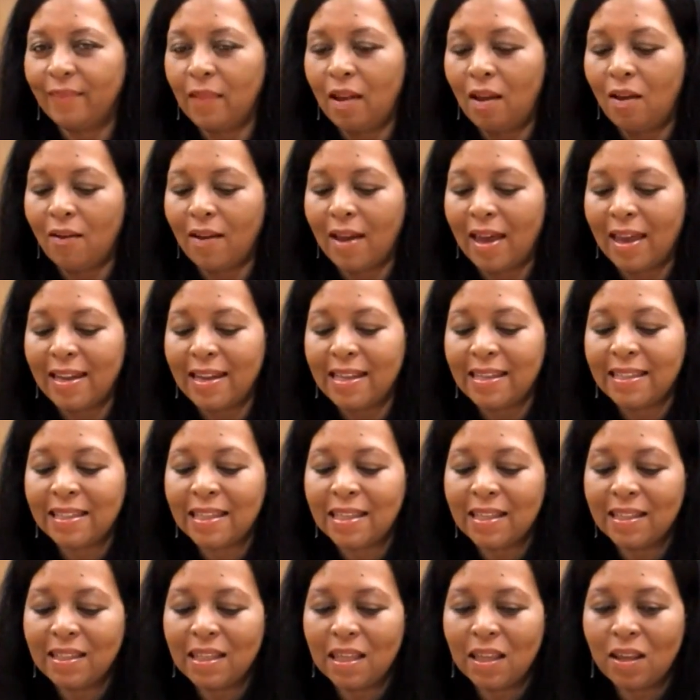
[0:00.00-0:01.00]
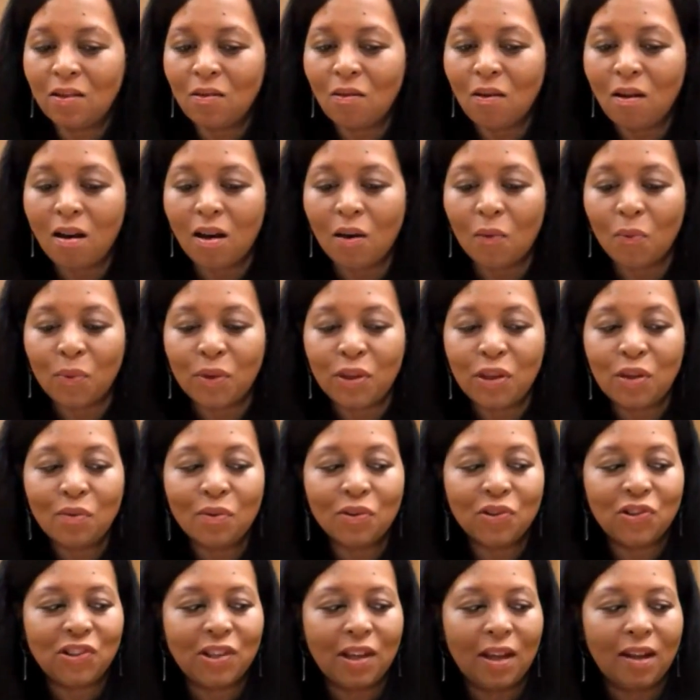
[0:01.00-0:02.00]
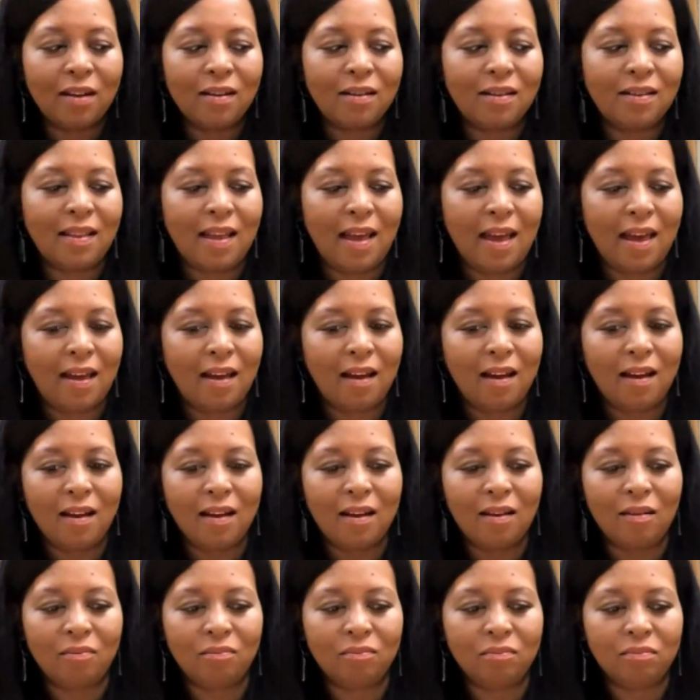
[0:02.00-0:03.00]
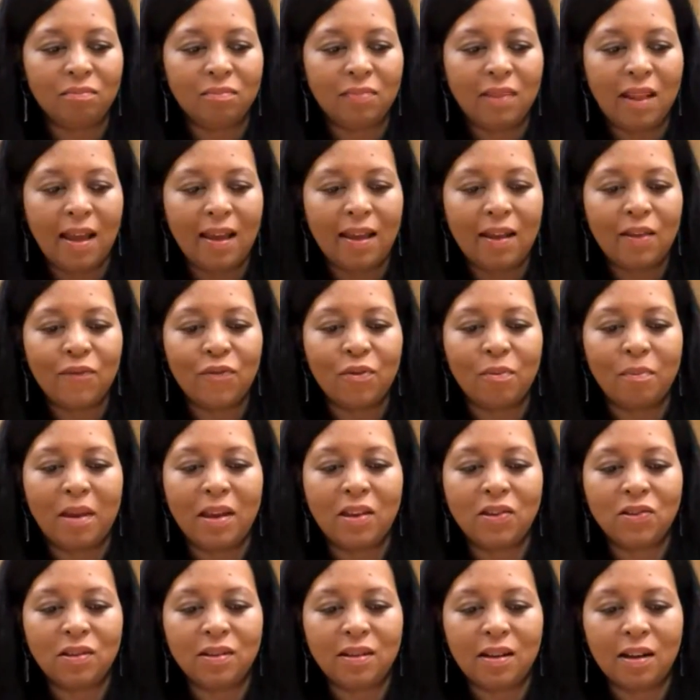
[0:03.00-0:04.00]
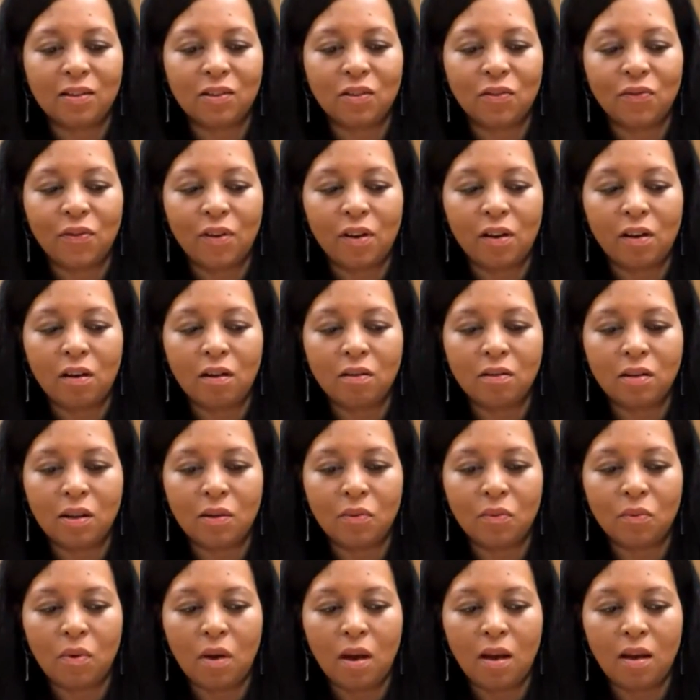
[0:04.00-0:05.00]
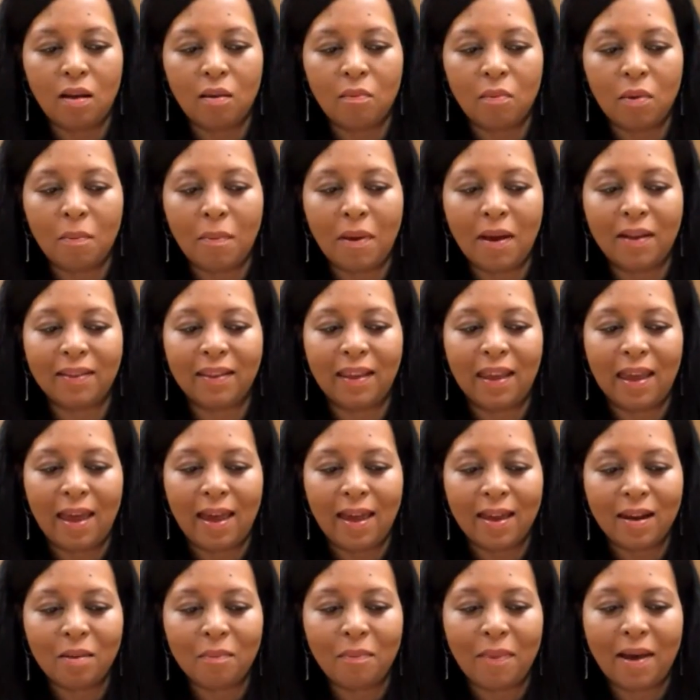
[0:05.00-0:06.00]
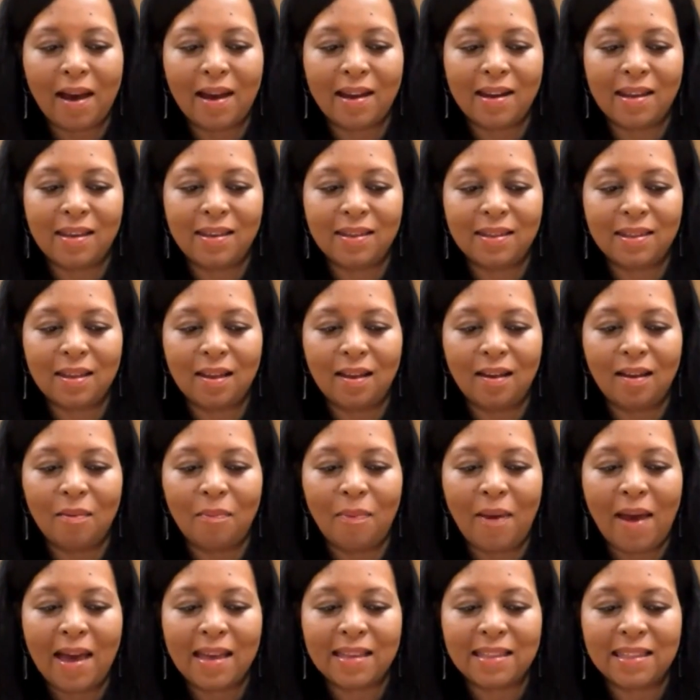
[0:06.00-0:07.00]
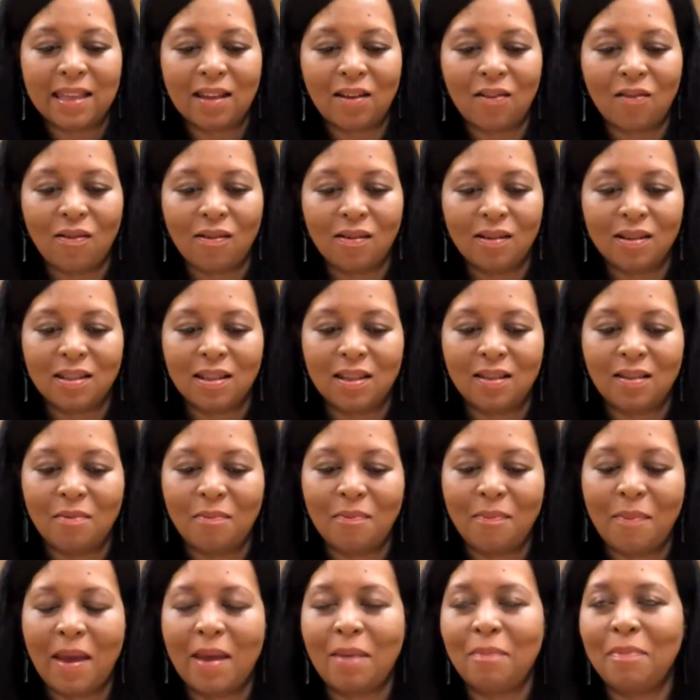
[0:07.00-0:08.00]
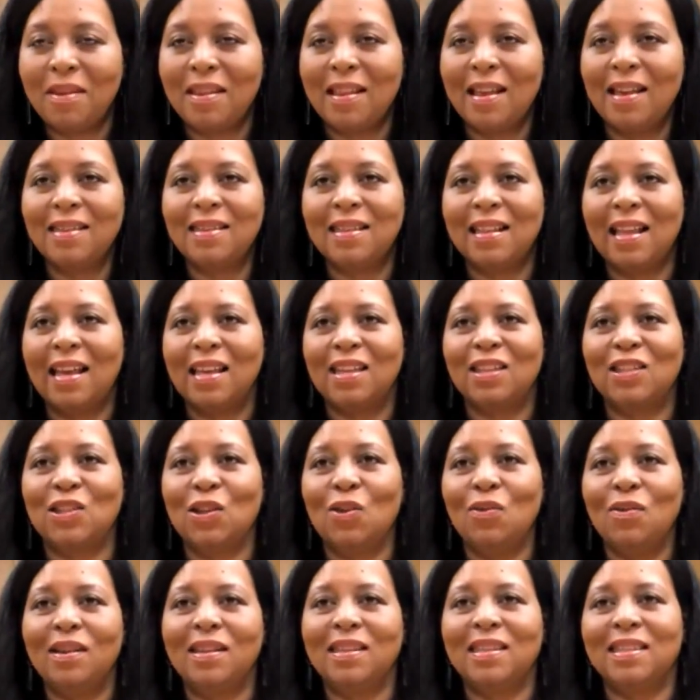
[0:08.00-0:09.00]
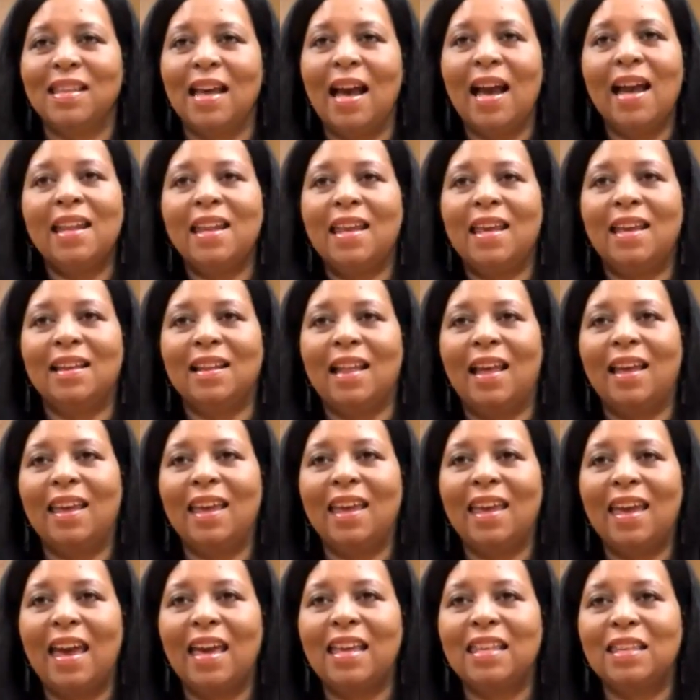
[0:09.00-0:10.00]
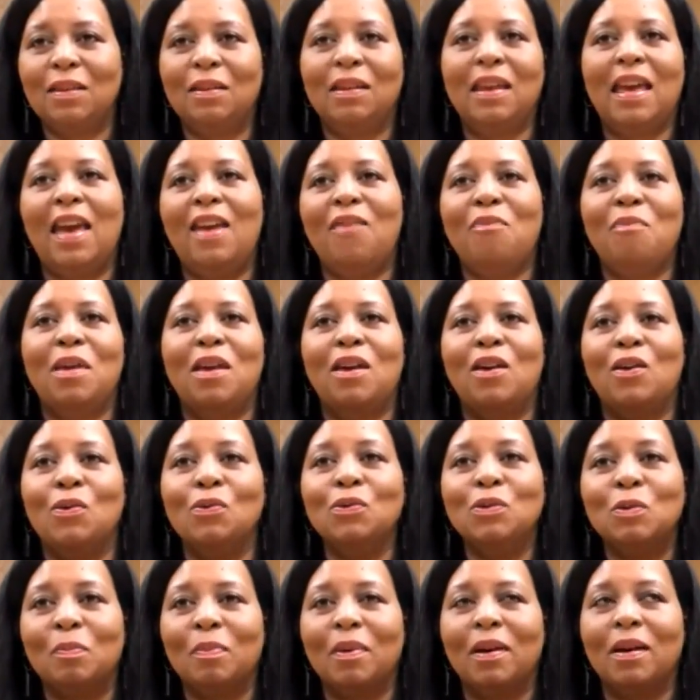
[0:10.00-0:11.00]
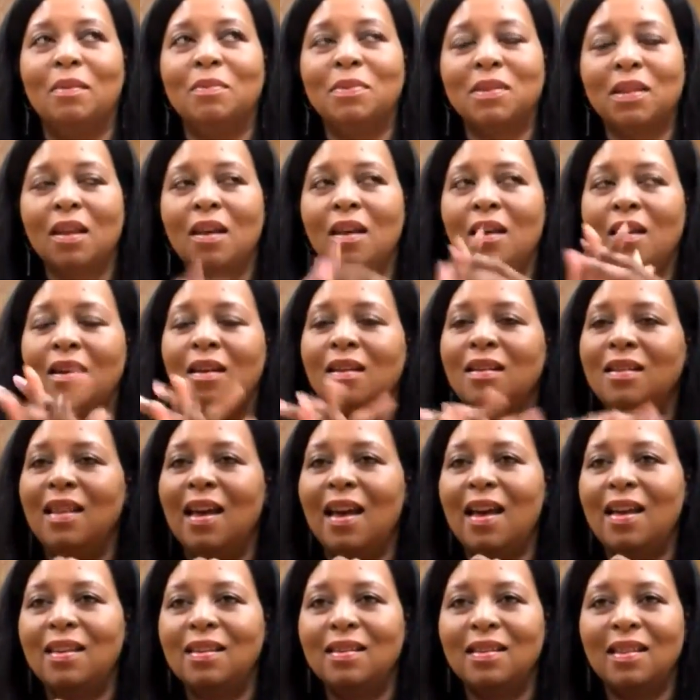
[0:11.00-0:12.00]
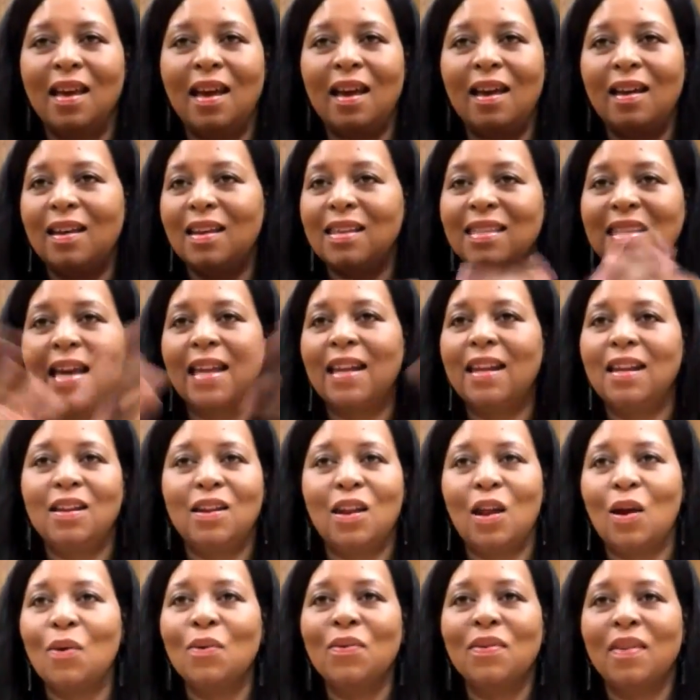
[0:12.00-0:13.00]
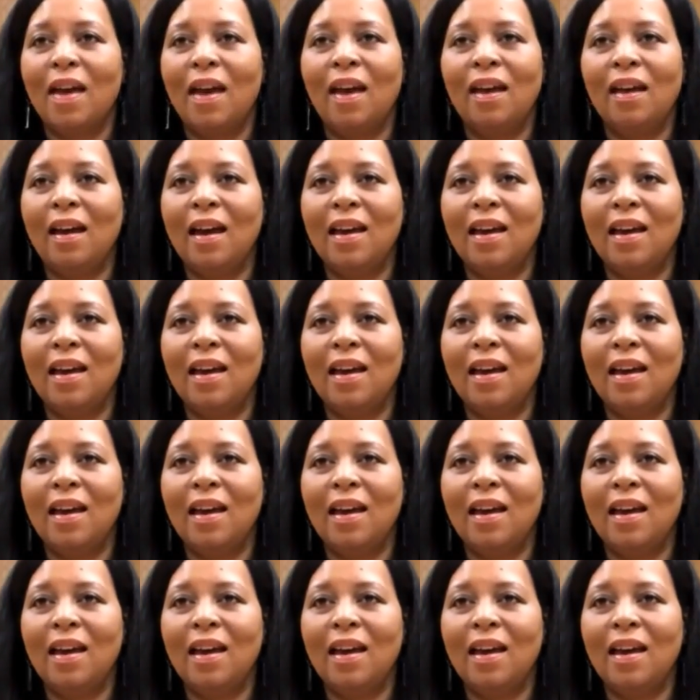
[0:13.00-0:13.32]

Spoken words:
Okay, let's continue on. When you were sharing that information, Dr. Verhoeven, about the antibodies passing on to the baby, that's like so exciting. Like it gave me goosebumps. That because I didn't know that.